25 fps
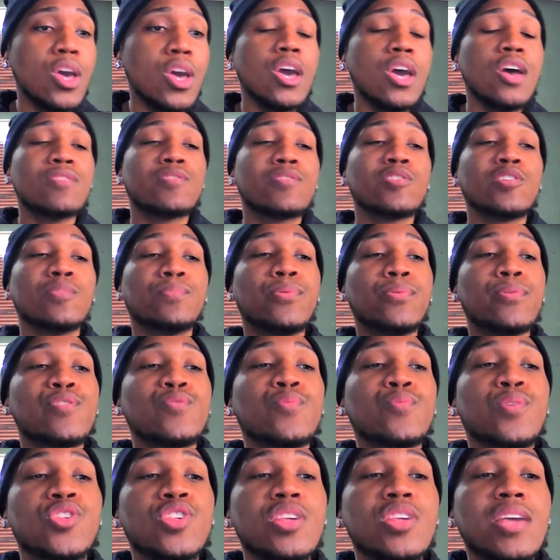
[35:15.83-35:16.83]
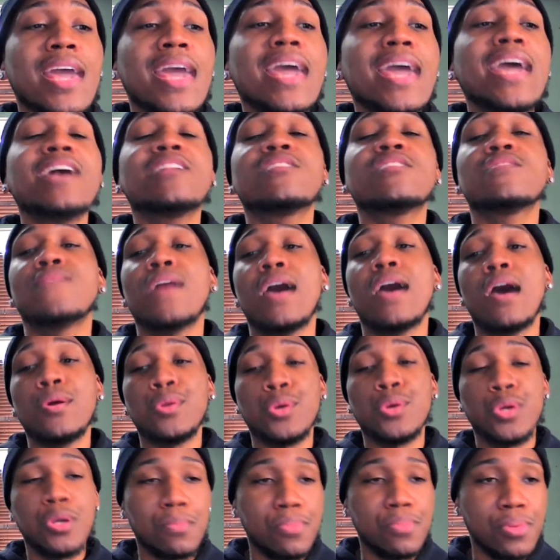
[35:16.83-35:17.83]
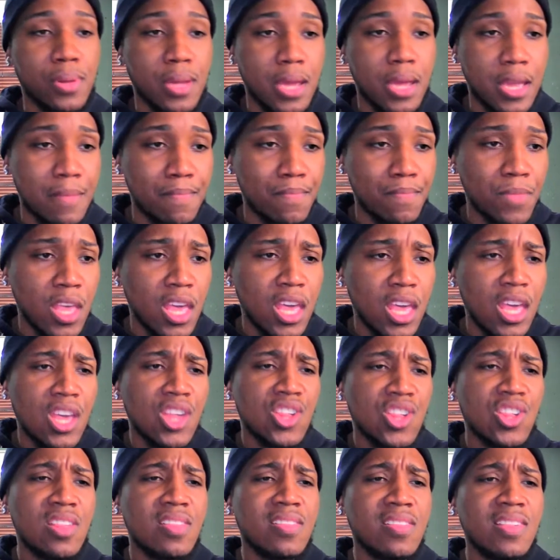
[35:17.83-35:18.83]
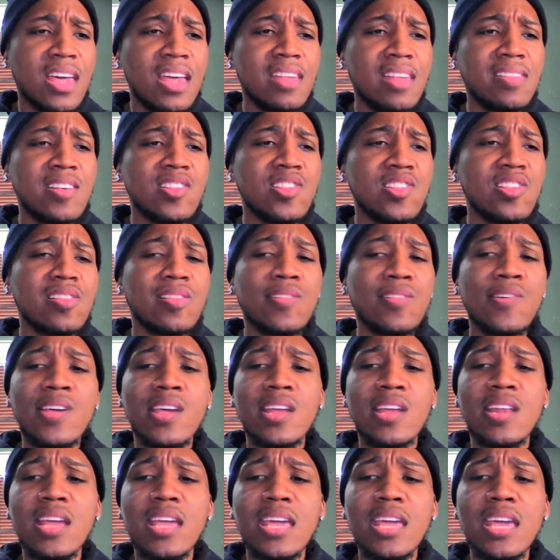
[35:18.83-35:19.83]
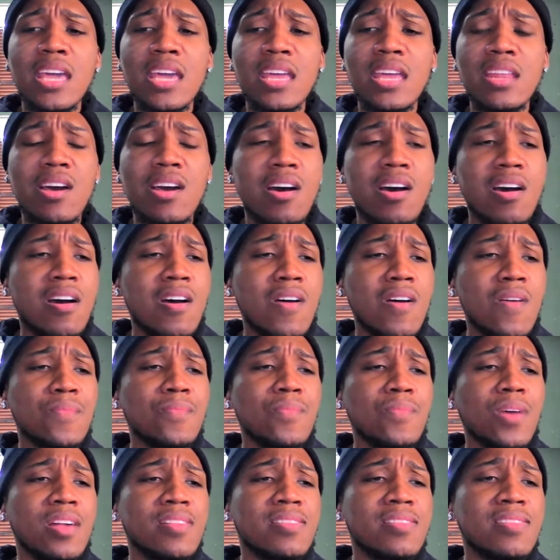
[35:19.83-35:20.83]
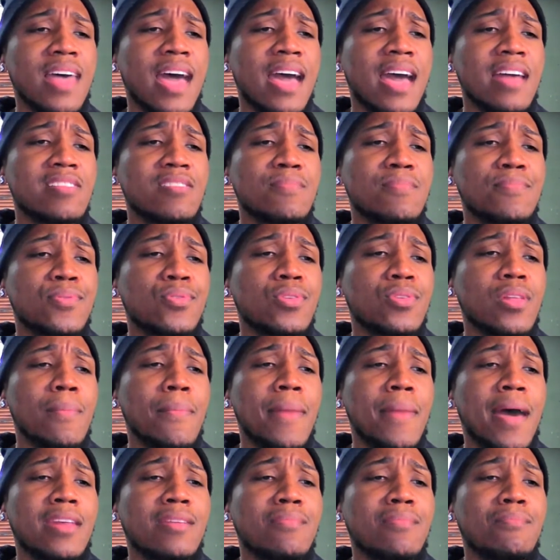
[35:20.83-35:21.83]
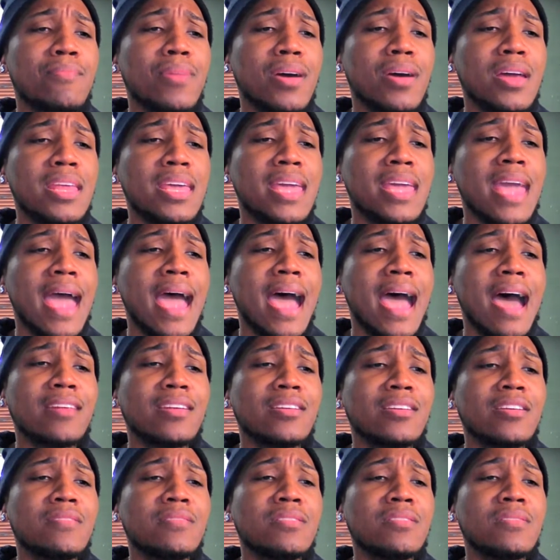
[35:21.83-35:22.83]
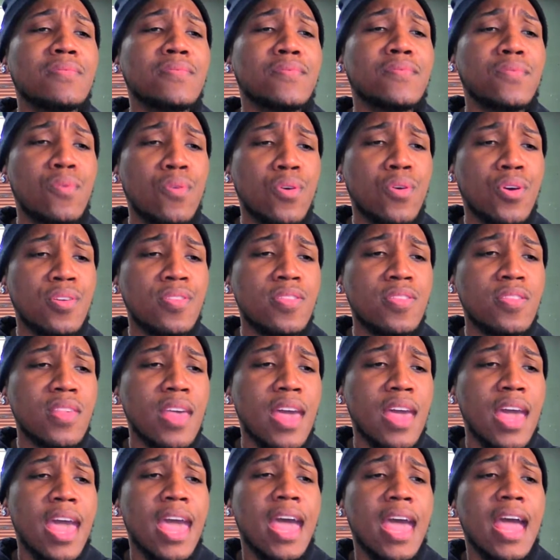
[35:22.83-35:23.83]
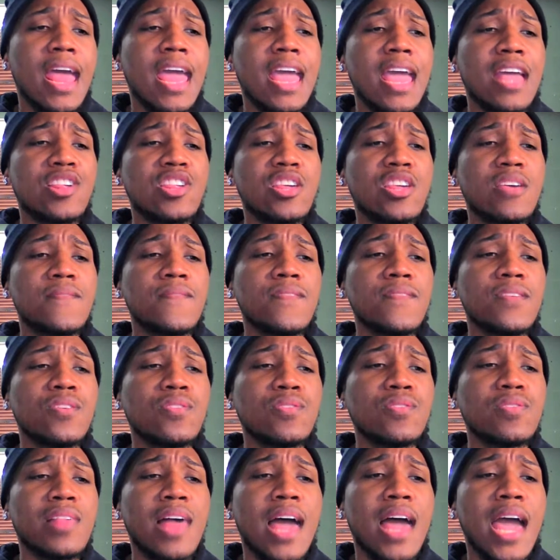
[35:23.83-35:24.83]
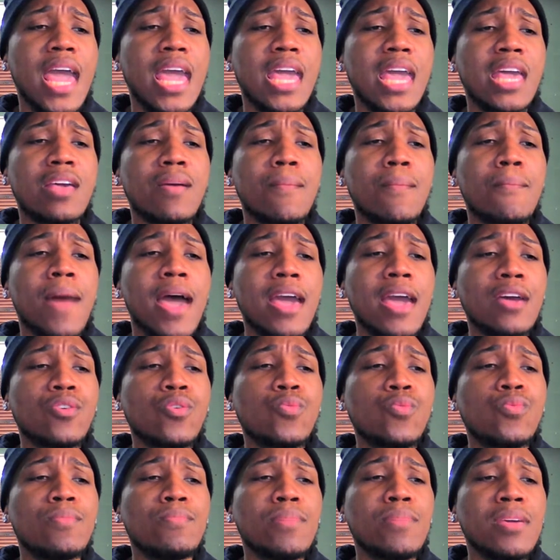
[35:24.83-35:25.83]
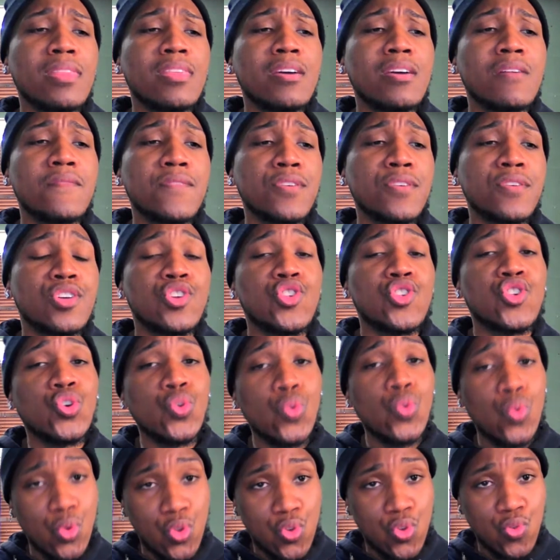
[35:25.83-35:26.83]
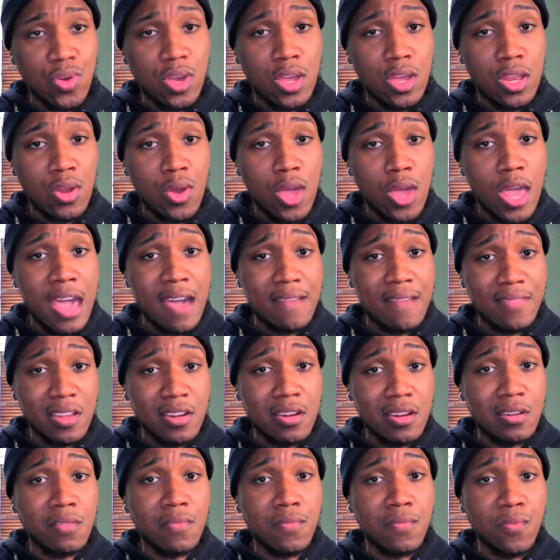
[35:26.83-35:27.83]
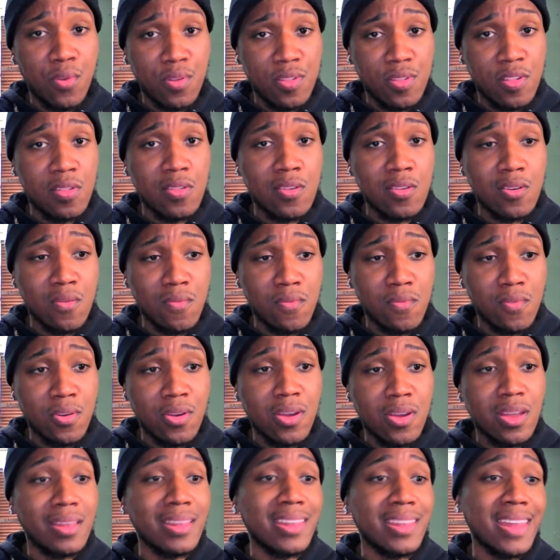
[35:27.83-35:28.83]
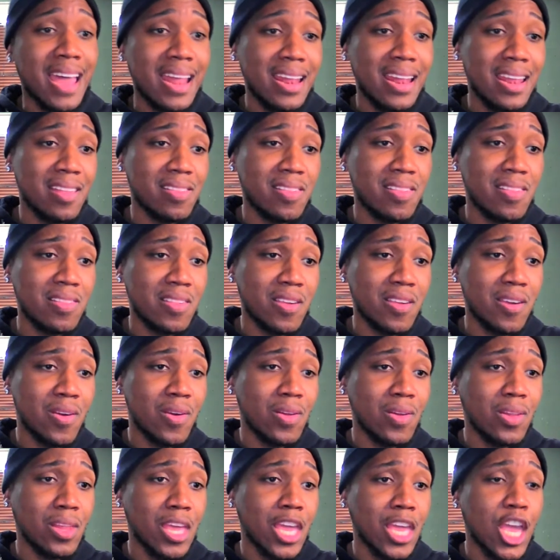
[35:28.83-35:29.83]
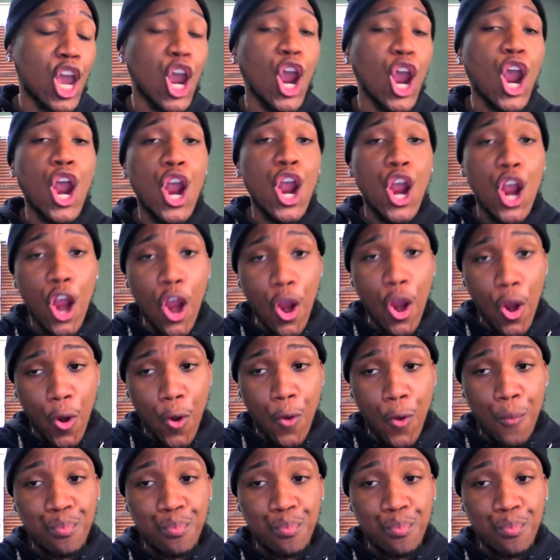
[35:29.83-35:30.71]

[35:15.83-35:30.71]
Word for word: to the point to where she has filed a complaint. She says that she's looking to get um, a sizable amount of money out of the divorce. And she feels like Michael would be there for the children after the divorce is over, not necessarily her.